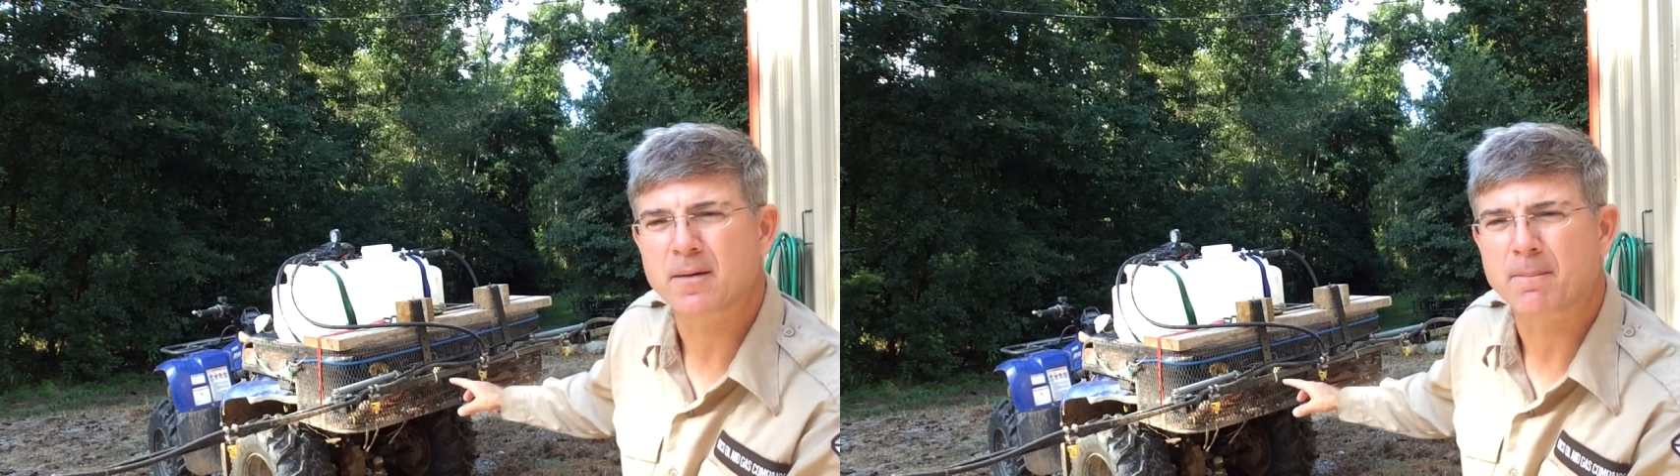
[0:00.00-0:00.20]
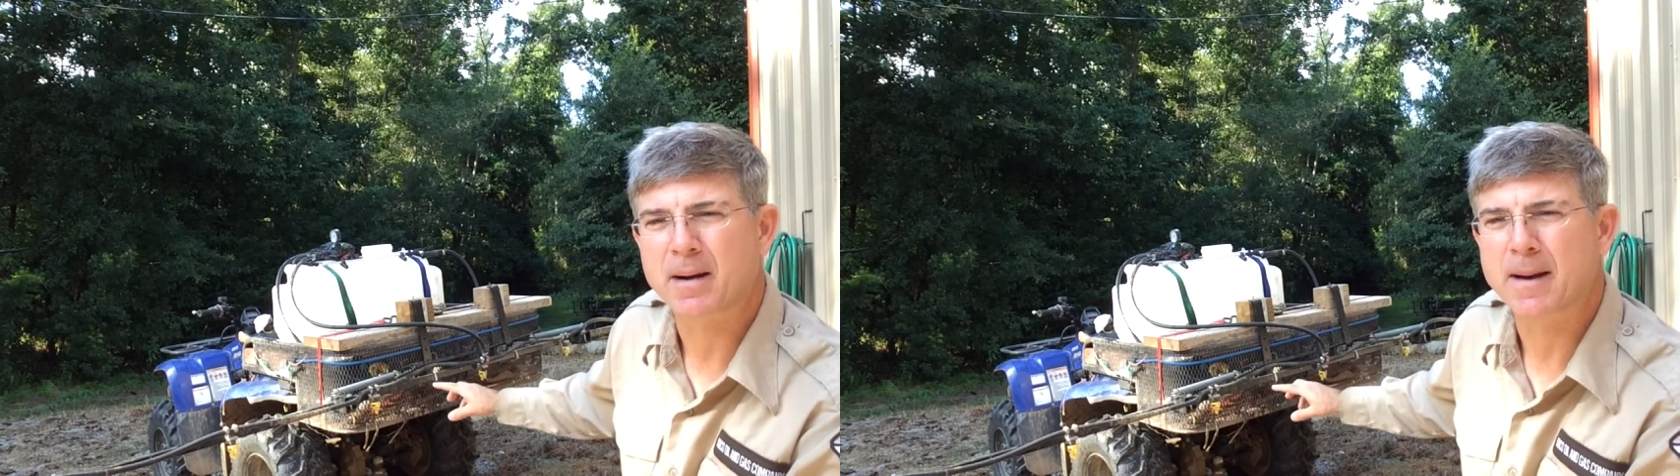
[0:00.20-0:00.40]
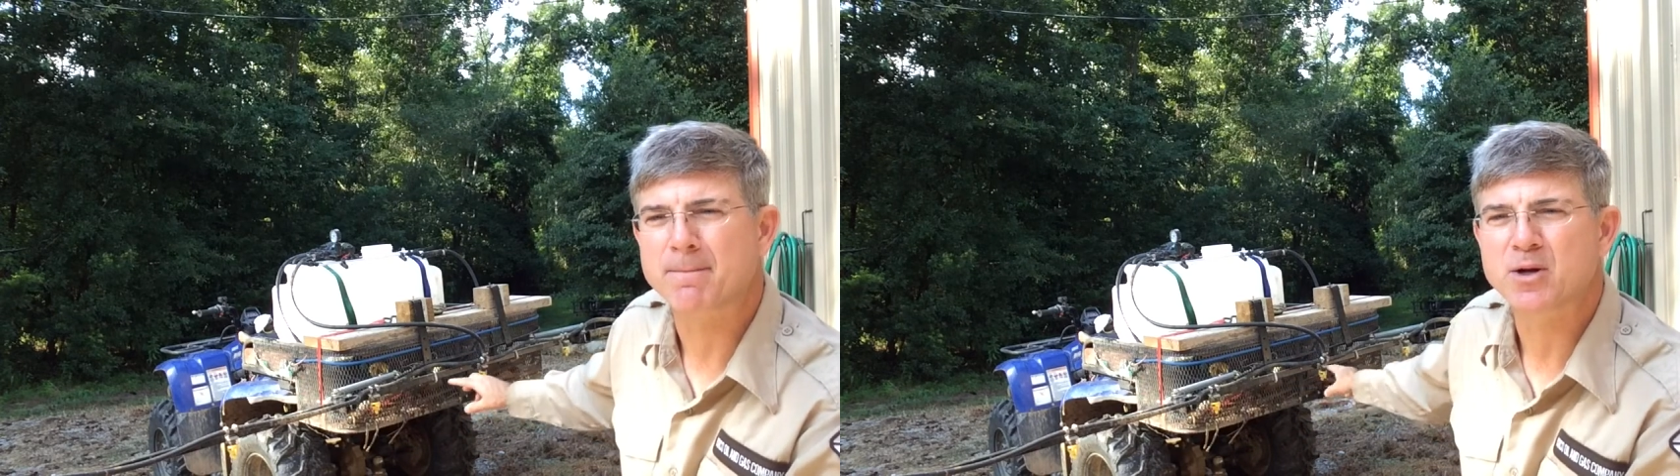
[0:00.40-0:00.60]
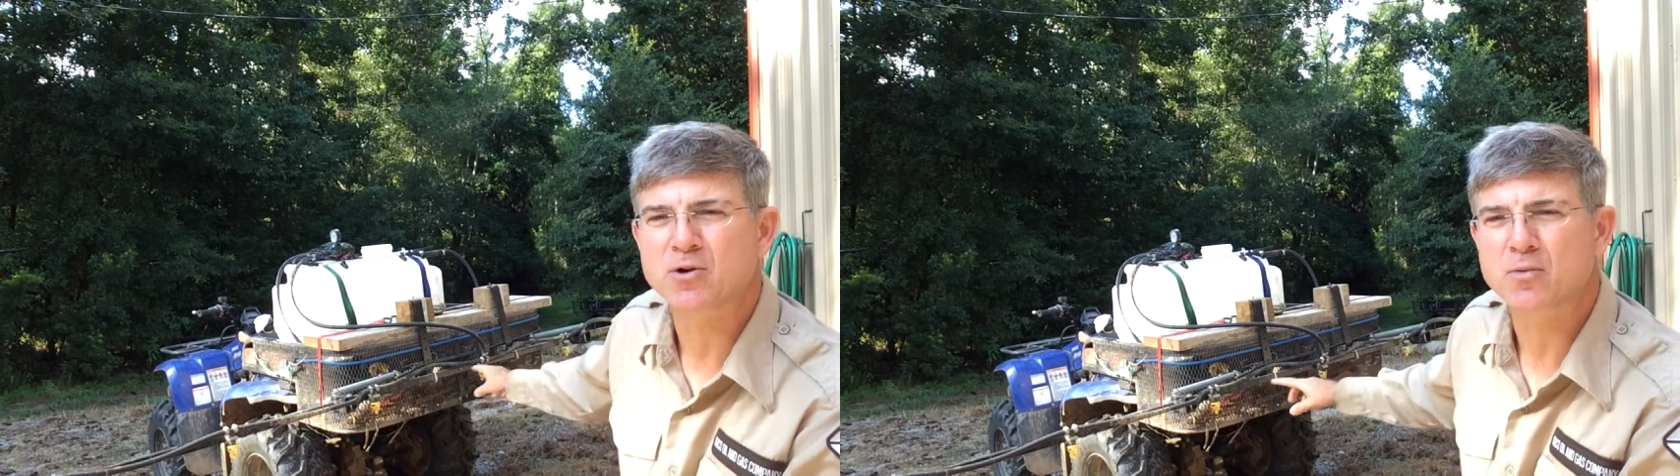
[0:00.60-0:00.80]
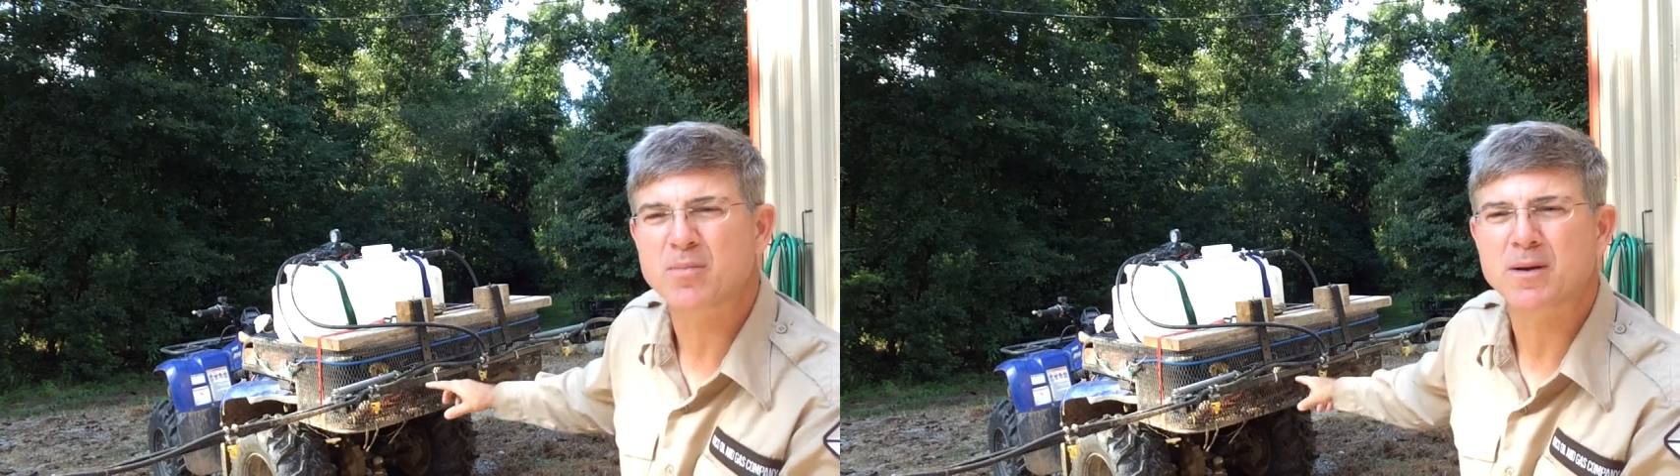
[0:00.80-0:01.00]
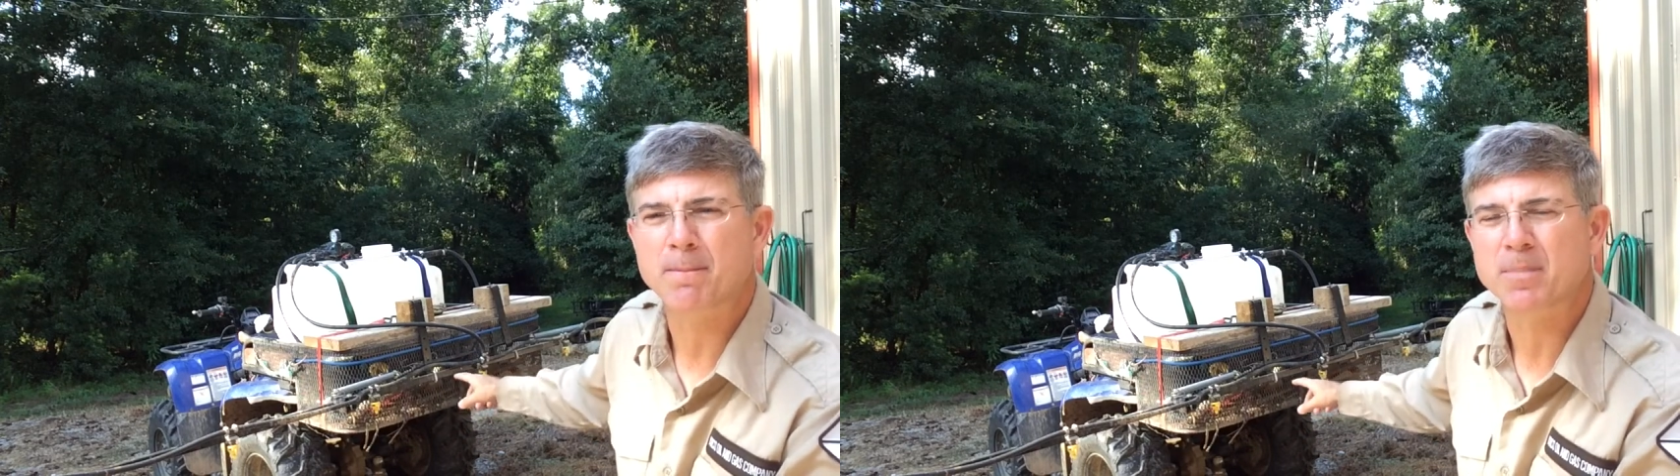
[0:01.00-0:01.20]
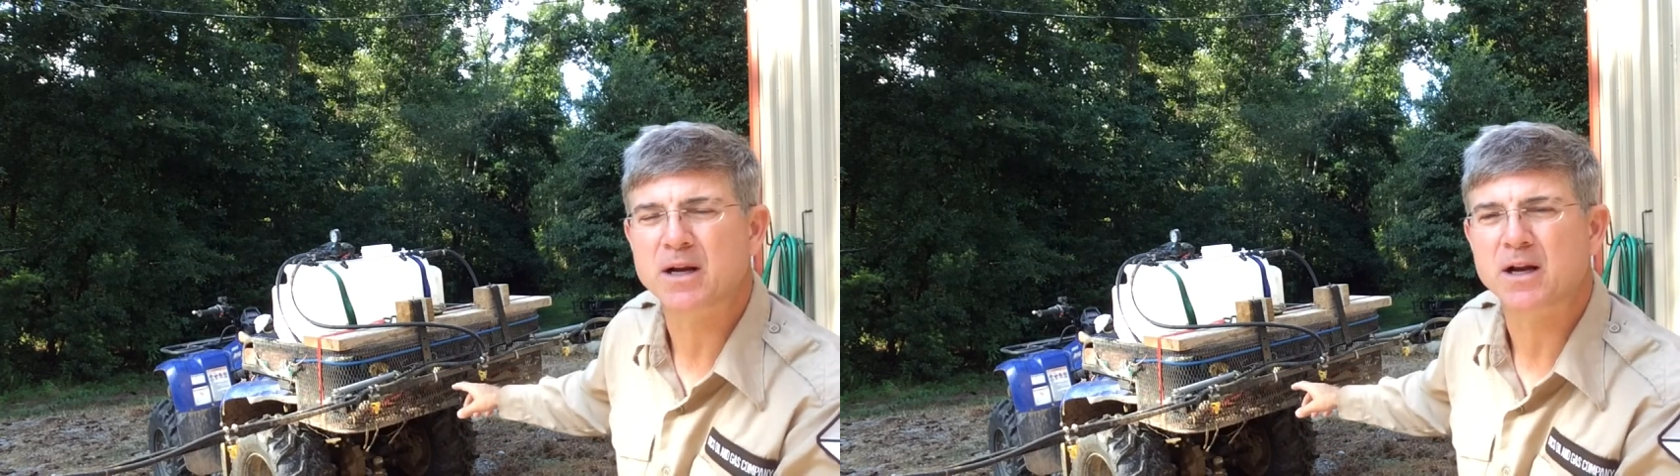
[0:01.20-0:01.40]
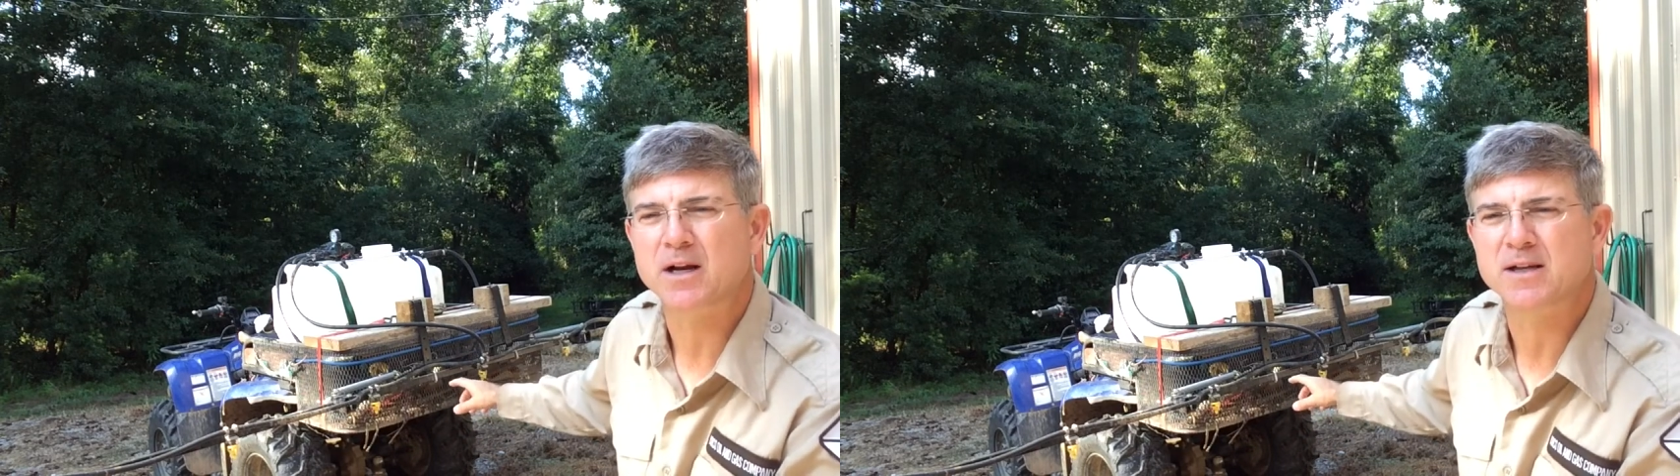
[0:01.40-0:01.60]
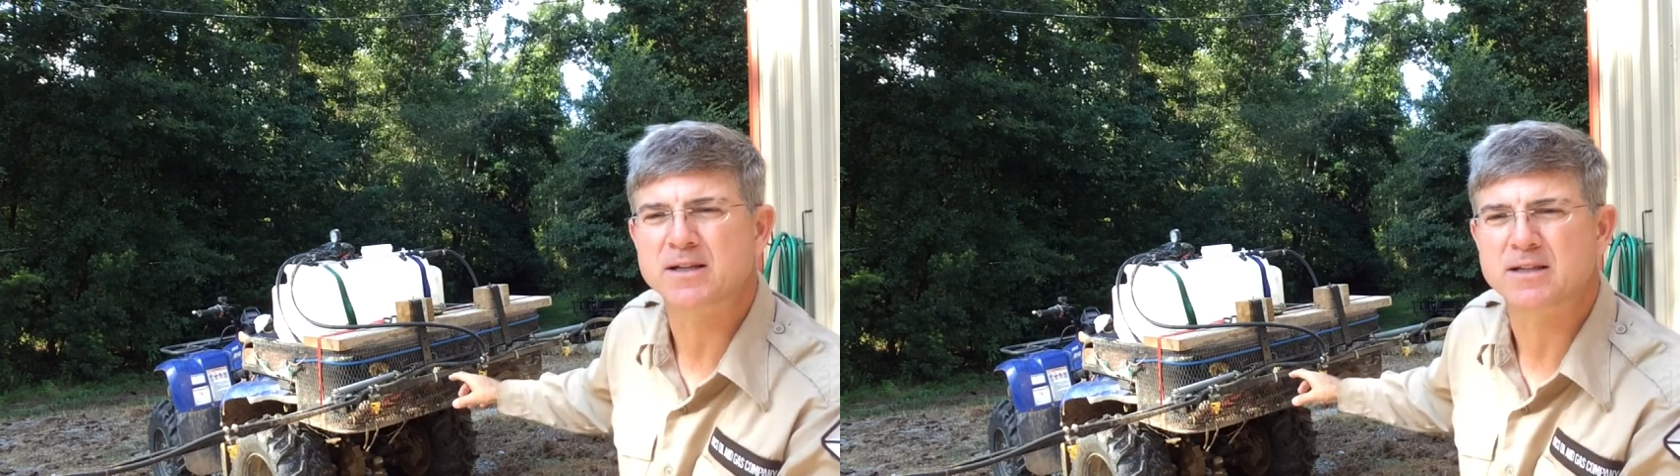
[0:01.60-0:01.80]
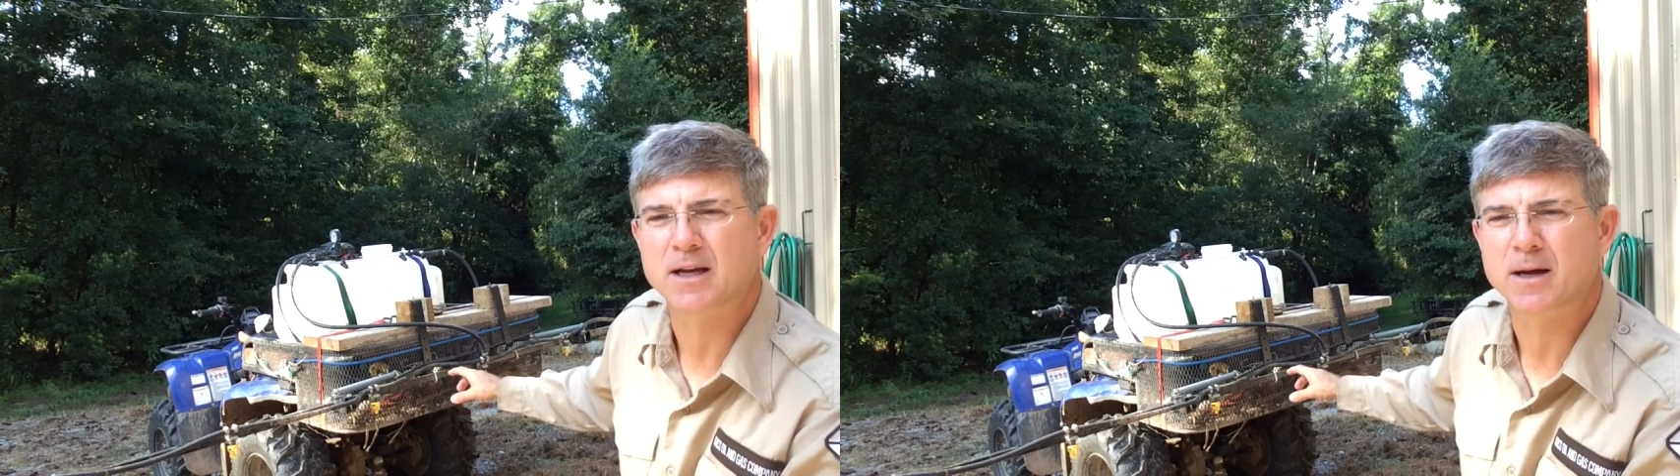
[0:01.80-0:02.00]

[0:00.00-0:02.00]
my boom because